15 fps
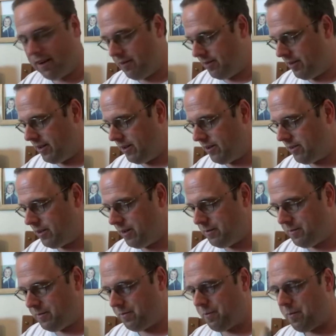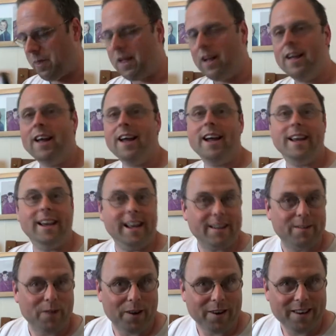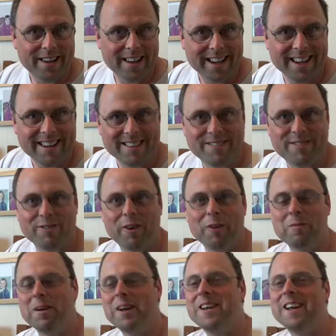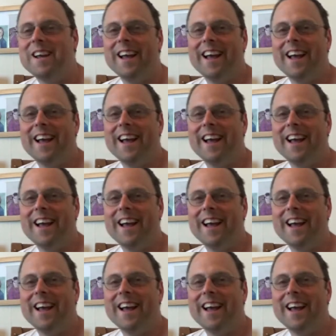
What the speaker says: video shop. Next one, it struck me.